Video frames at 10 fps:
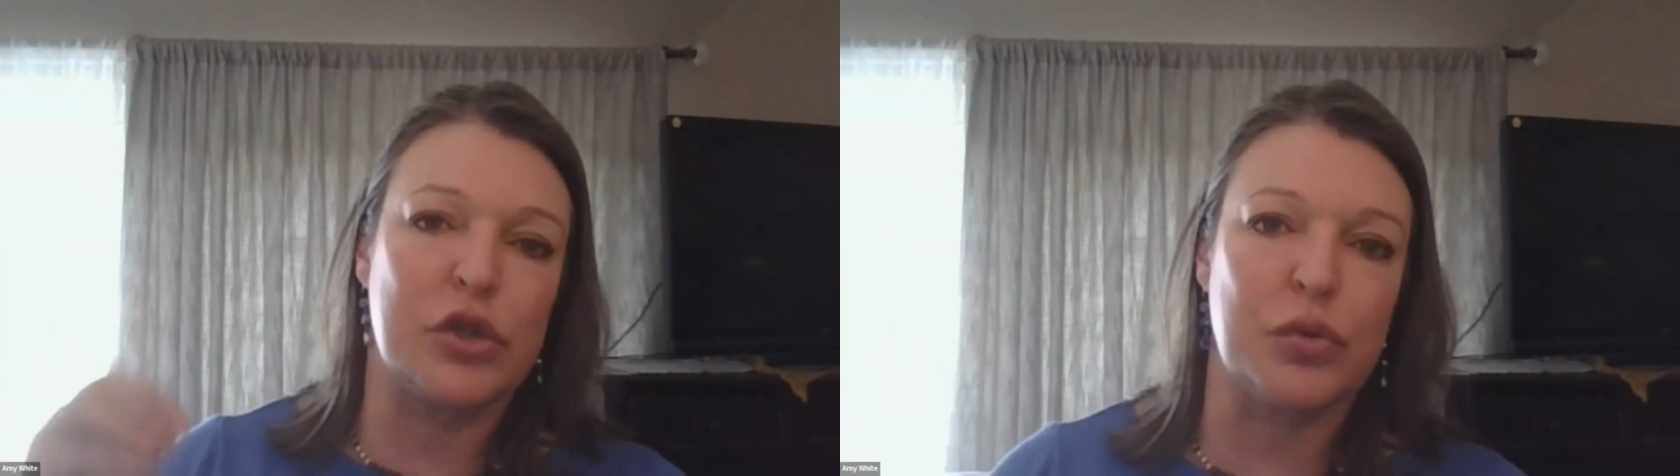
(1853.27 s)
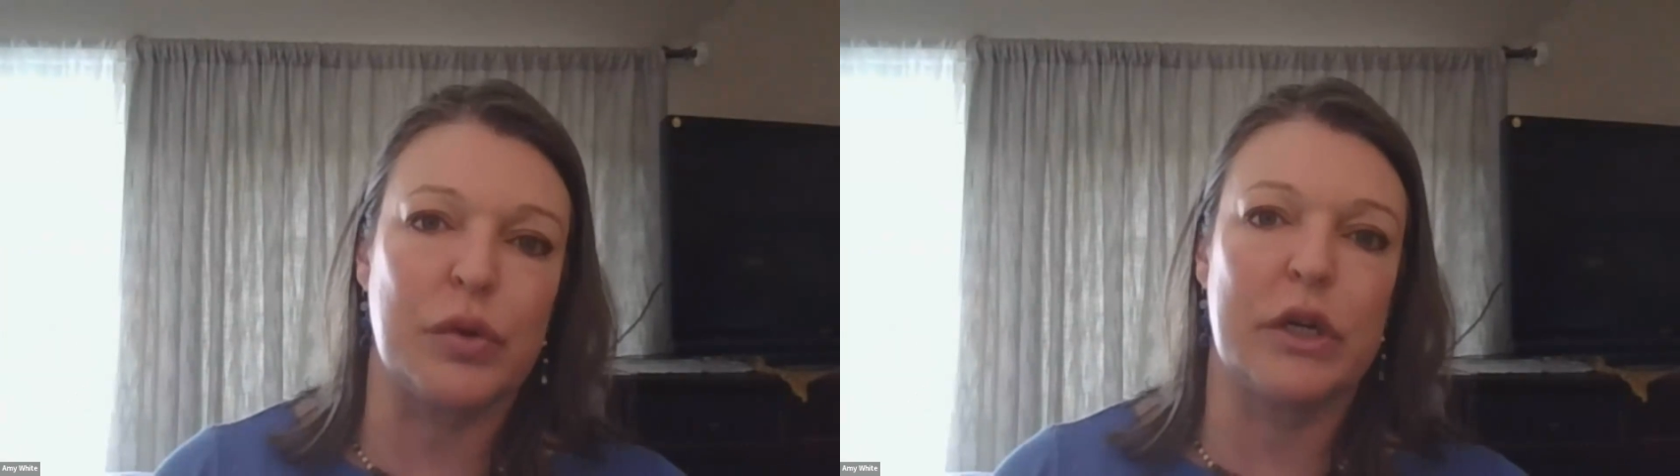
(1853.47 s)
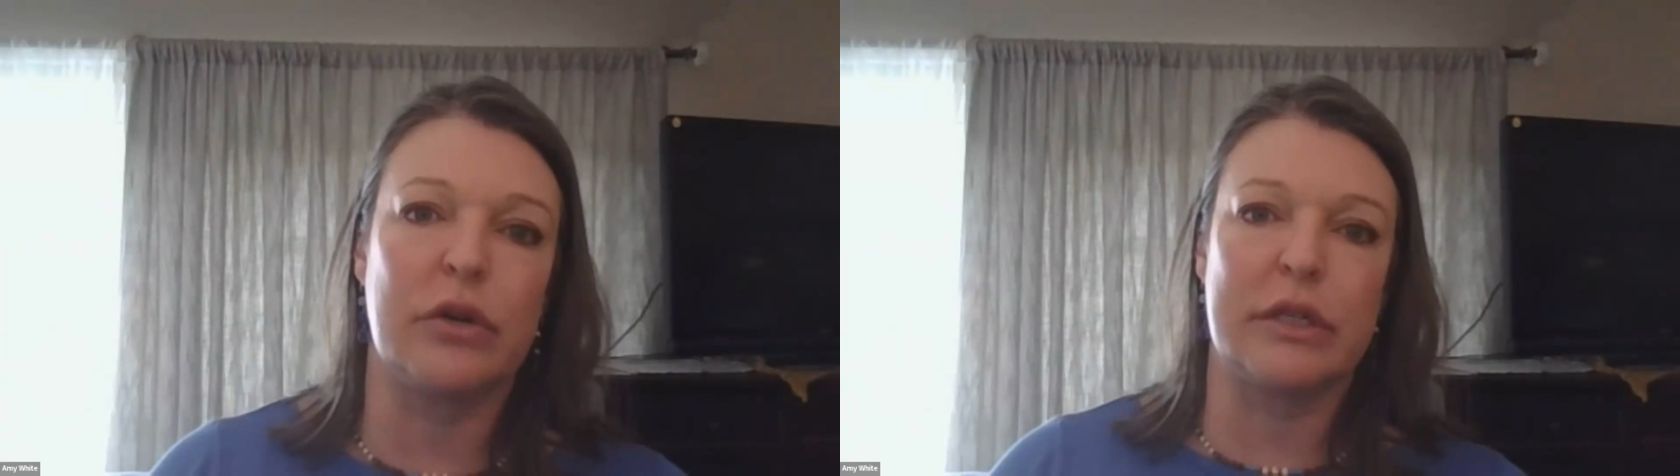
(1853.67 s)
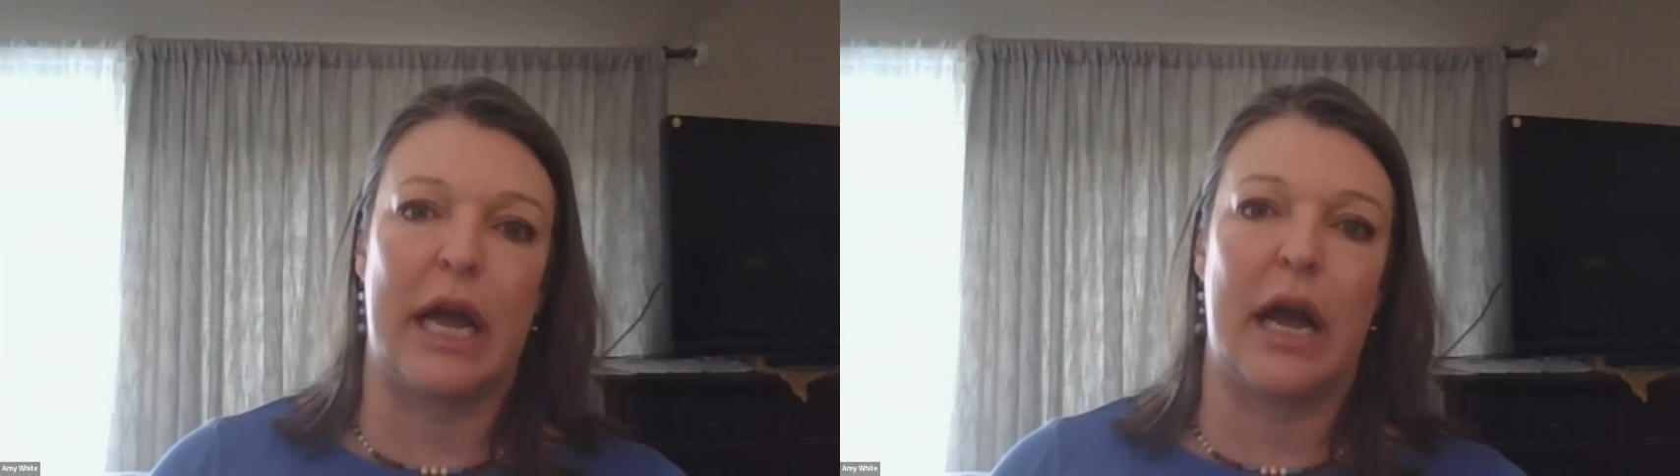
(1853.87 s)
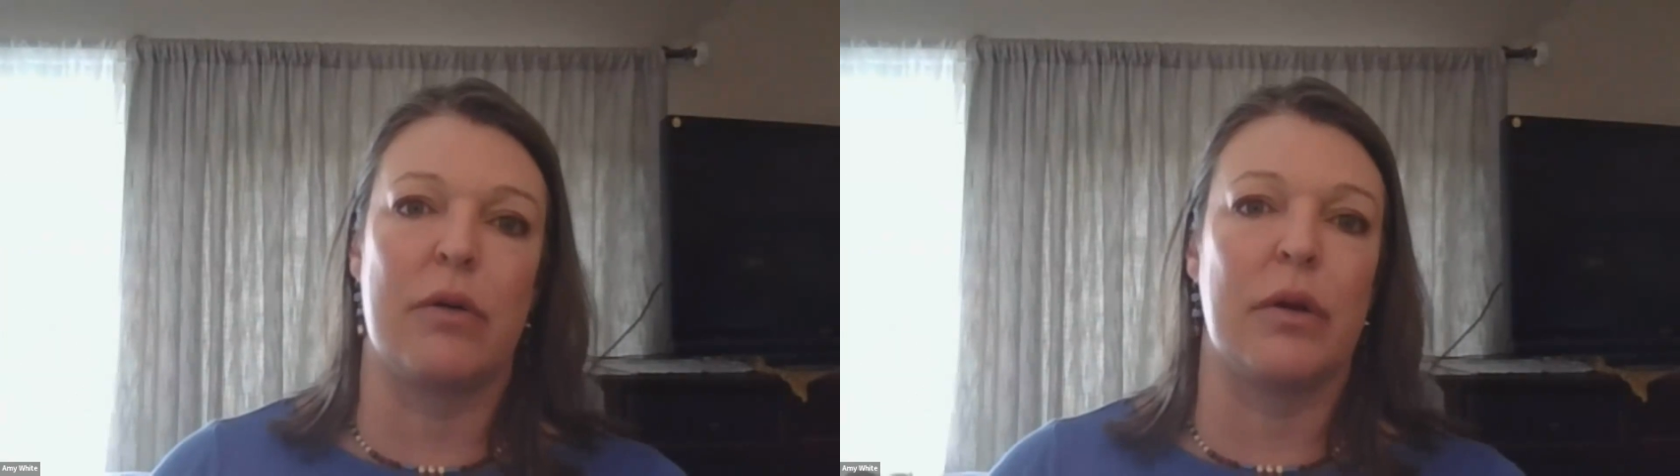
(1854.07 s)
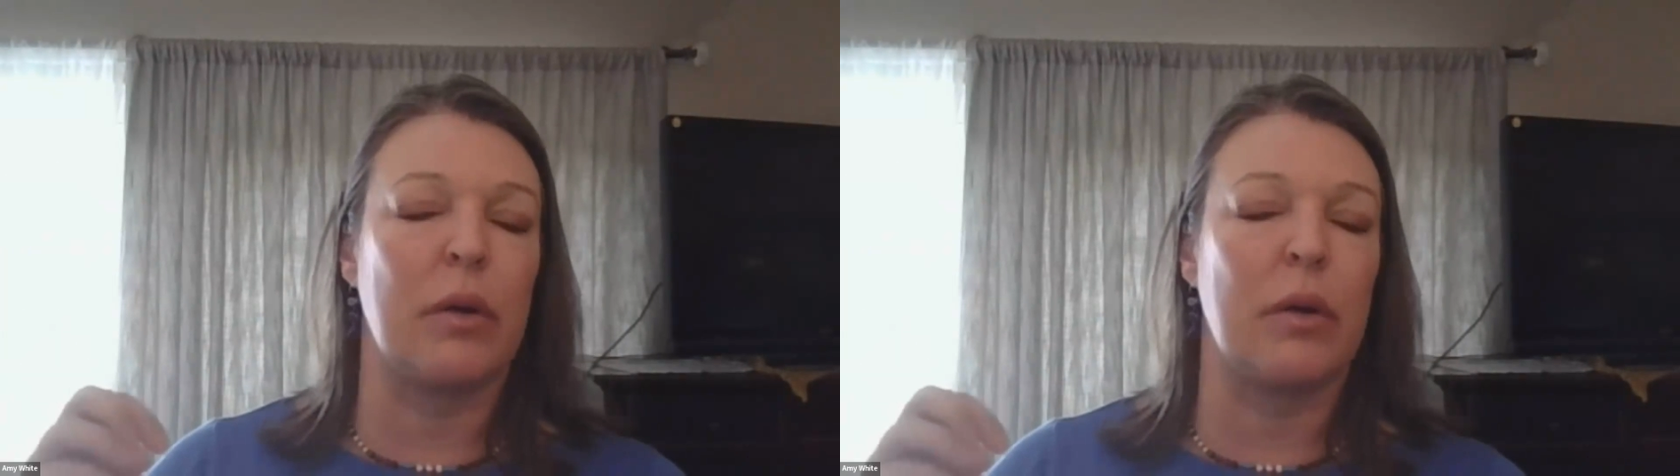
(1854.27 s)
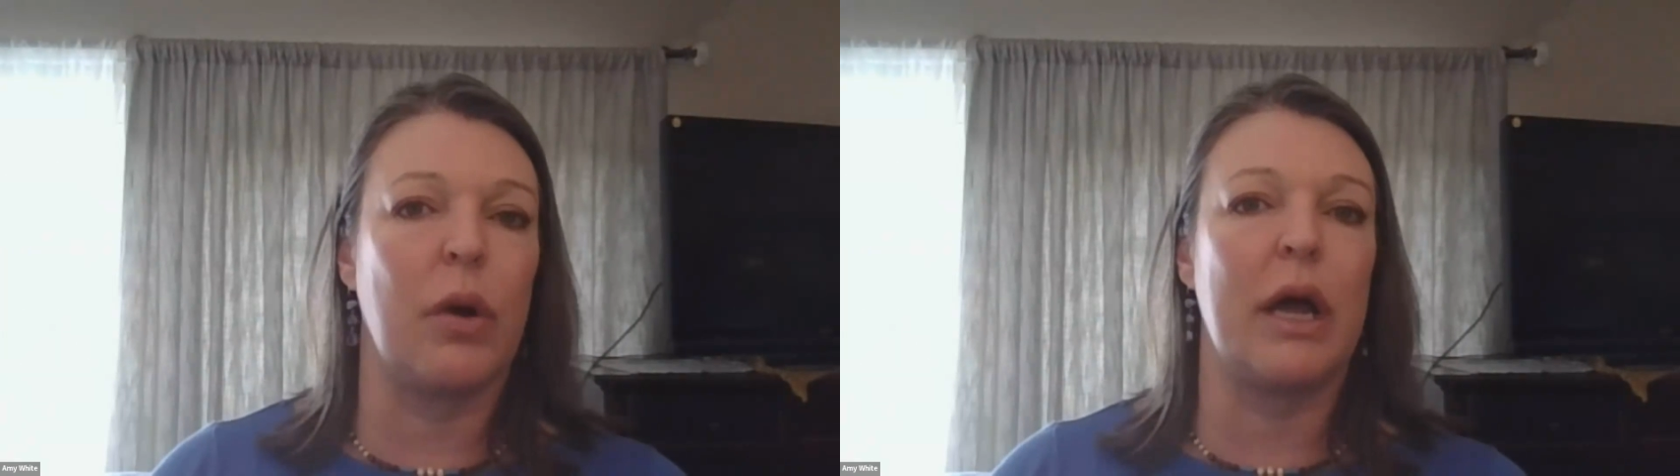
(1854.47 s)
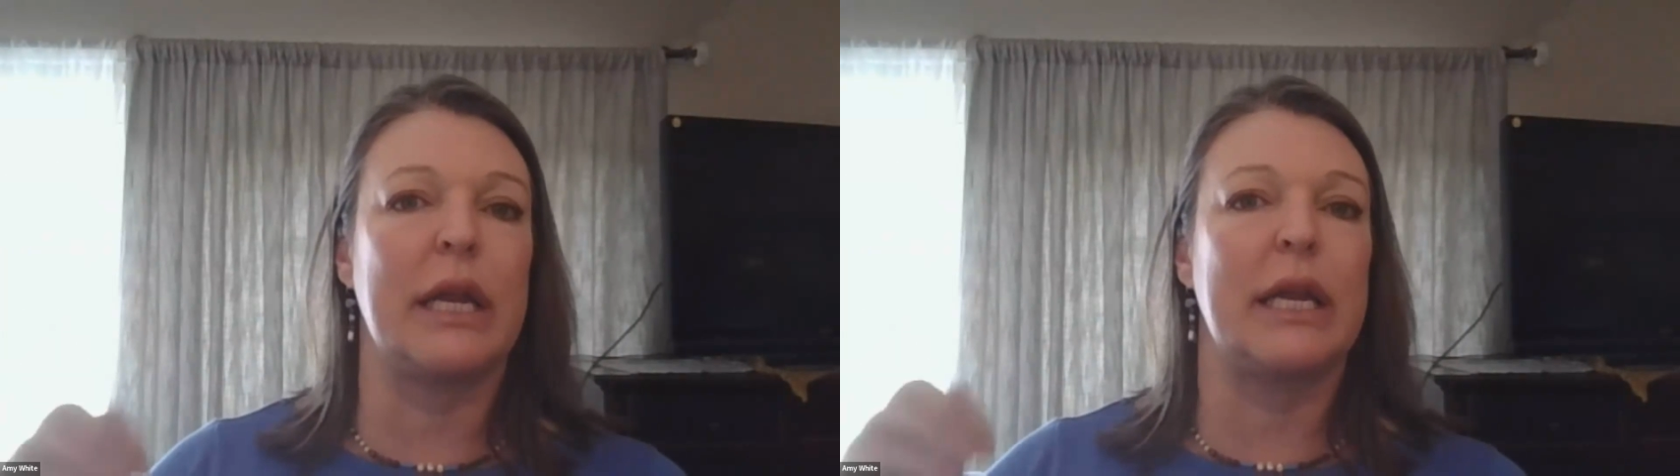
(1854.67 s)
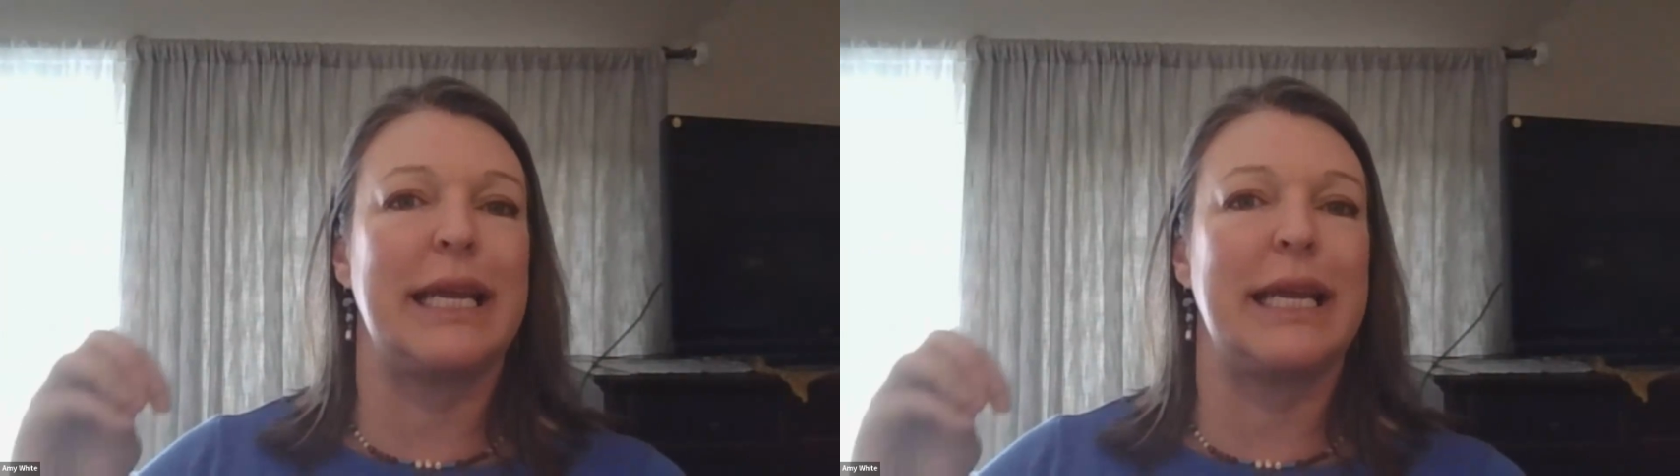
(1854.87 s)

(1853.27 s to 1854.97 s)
drill down on what